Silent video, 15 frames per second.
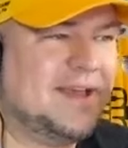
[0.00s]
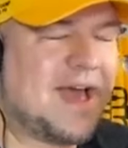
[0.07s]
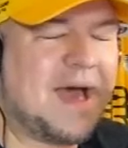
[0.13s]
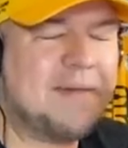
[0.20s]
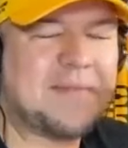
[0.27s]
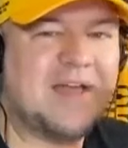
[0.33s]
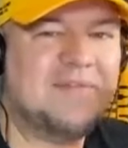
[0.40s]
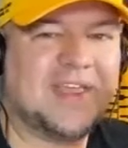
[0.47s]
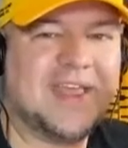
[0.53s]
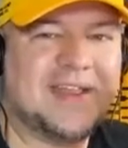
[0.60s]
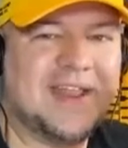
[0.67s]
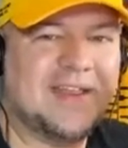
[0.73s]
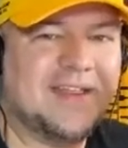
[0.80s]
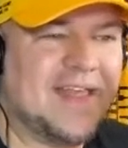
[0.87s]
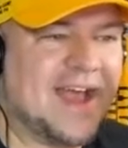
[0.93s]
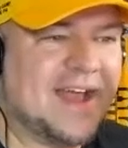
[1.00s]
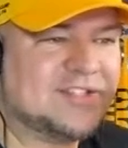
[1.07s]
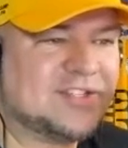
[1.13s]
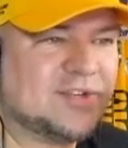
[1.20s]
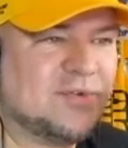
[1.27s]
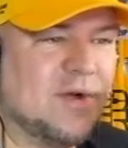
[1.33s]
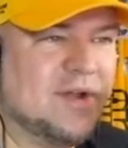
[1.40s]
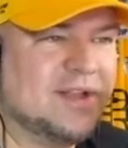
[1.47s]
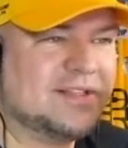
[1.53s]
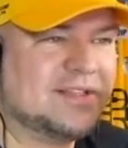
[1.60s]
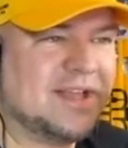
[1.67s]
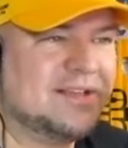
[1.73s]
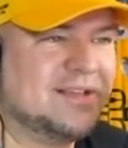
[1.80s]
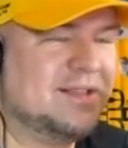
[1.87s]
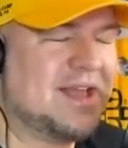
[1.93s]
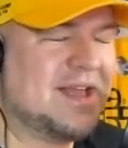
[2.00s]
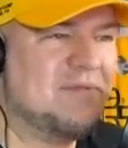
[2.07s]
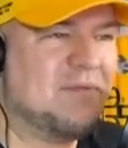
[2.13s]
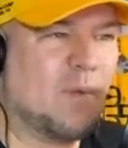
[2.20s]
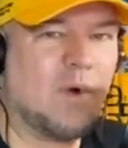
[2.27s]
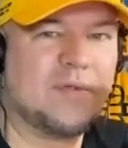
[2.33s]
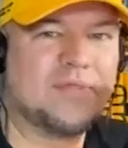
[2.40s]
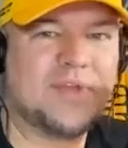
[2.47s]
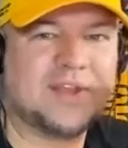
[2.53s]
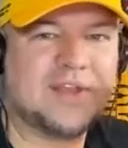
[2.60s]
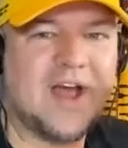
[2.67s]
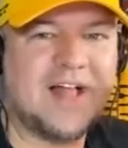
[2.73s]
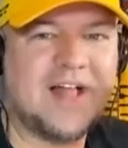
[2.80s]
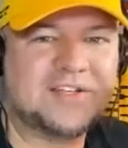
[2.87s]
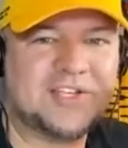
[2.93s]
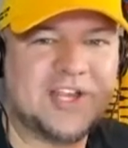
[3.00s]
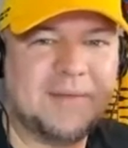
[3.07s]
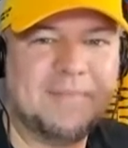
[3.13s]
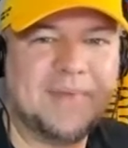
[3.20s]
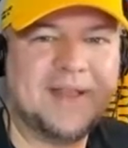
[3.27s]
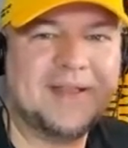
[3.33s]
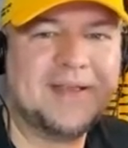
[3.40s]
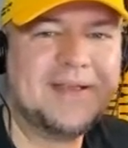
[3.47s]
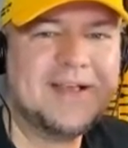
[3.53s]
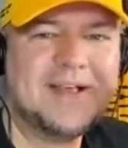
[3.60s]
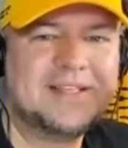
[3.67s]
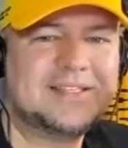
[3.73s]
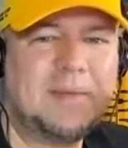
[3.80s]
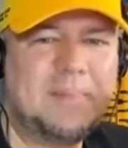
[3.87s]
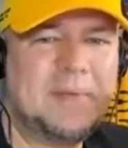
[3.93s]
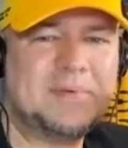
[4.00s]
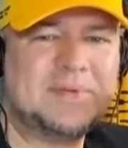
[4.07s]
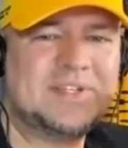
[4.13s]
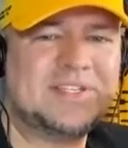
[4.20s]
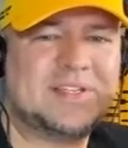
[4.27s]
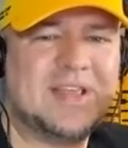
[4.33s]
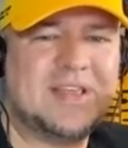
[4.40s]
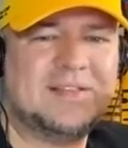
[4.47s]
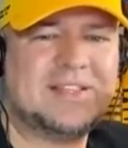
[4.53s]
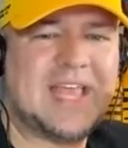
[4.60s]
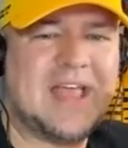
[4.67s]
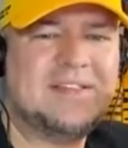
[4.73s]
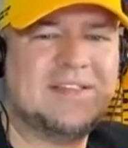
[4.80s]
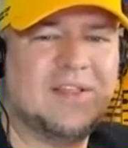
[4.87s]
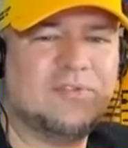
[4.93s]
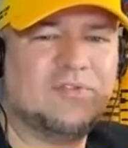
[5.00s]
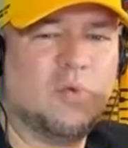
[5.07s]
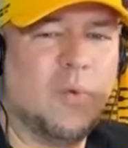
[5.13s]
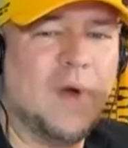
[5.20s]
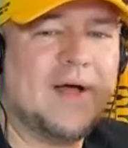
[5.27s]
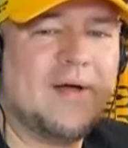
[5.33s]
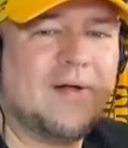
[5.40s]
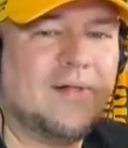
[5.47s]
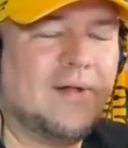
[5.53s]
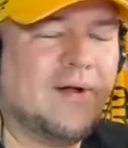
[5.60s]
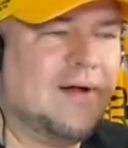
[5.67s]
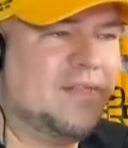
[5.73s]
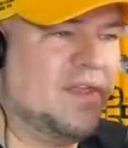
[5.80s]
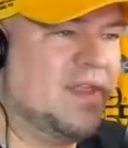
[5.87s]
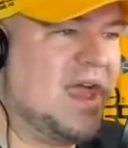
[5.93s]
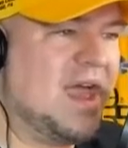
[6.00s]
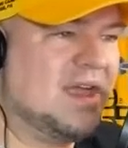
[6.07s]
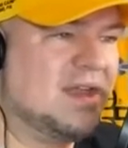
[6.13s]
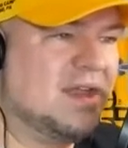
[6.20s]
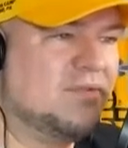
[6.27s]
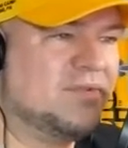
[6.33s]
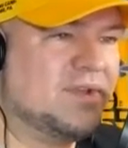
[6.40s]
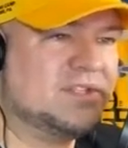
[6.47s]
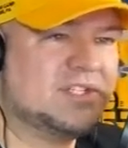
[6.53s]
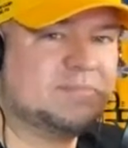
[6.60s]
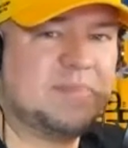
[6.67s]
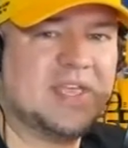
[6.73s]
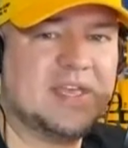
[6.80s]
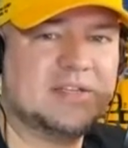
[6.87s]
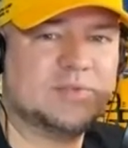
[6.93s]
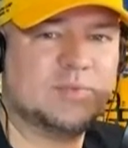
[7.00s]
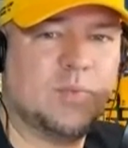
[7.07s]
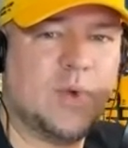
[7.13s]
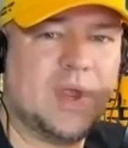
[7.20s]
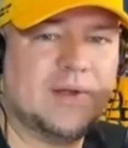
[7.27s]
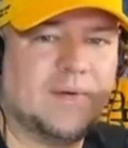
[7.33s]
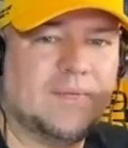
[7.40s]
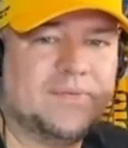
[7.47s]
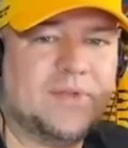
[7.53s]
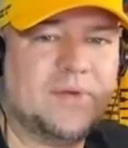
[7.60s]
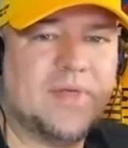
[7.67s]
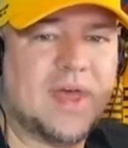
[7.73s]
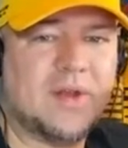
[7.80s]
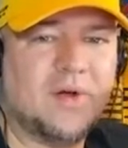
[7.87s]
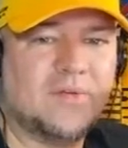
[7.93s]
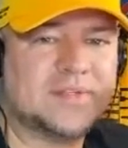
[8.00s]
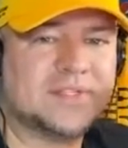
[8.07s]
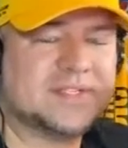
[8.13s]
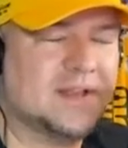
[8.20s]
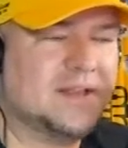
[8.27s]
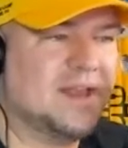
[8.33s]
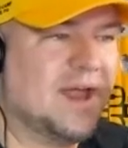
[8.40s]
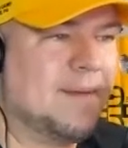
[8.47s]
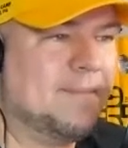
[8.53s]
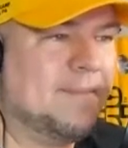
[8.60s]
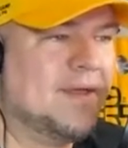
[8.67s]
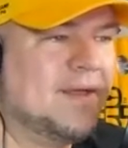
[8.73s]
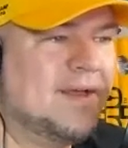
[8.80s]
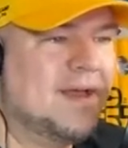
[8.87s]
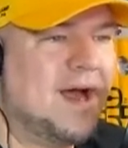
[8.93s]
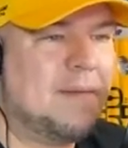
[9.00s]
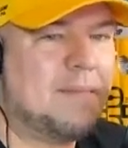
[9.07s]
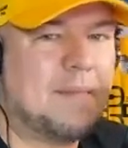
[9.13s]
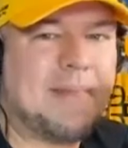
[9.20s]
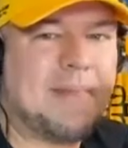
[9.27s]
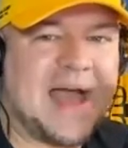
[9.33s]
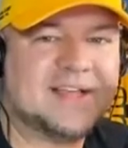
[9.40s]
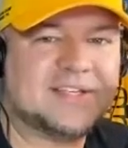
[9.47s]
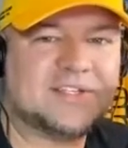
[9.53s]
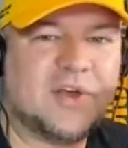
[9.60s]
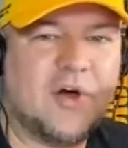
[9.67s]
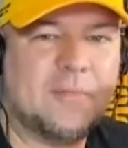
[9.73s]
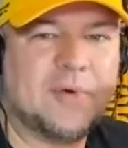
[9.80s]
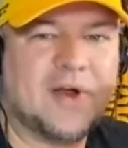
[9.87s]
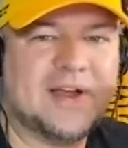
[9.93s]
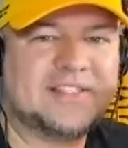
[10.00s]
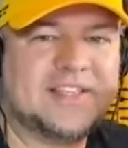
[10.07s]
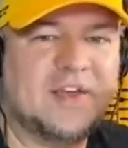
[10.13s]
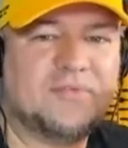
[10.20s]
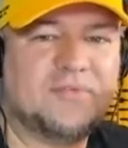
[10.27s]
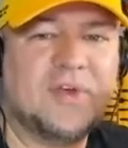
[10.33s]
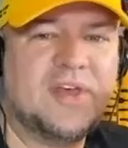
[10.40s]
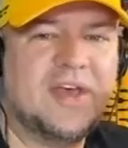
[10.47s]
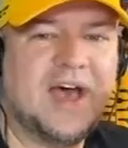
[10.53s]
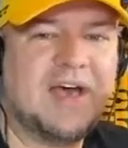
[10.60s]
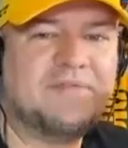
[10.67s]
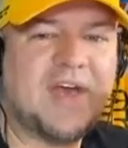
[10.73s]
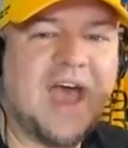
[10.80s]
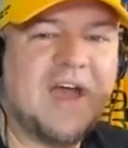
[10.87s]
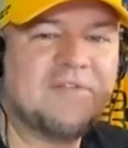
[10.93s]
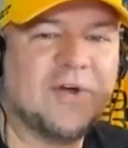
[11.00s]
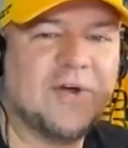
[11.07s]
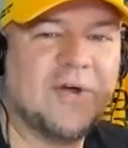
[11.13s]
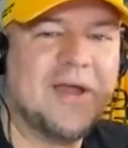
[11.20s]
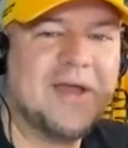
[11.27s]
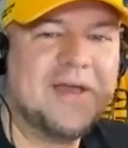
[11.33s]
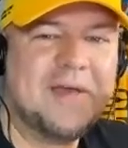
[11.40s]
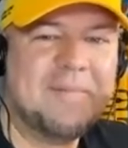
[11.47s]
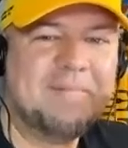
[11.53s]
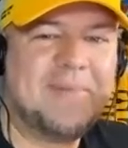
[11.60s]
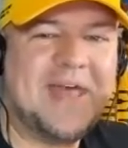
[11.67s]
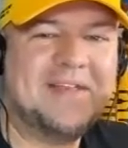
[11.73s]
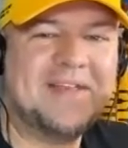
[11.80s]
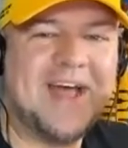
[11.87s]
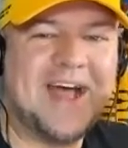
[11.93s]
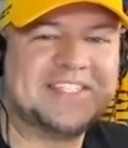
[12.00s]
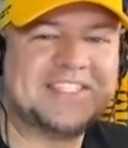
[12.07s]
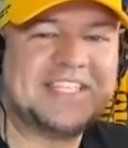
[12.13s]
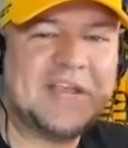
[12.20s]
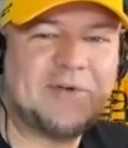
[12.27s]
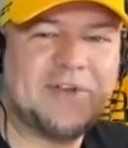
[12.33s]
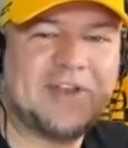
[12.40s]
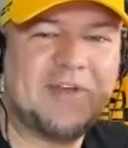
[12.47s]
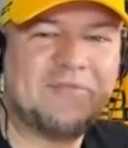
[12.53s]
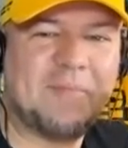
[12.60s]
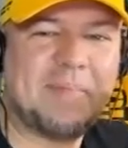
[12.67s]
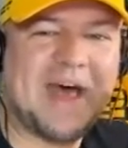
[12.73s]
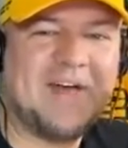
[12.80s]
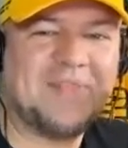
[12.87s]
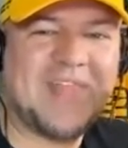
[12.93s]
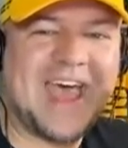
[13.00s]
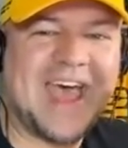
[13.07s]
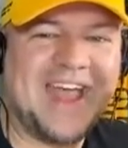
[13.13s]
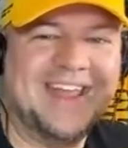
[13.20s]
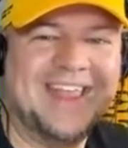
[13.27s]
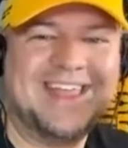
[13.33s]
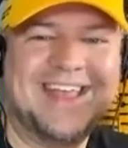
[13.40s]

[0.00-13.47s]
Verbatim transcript: uh, I'm not even getting into that. Screw it. It's, uh, not even worth acknowledging. But some people just tend to dwell on the negative, and just because we don't do that, all of a sudden I'm I'm a biased homer, as if I've ever been uh, secretive about that.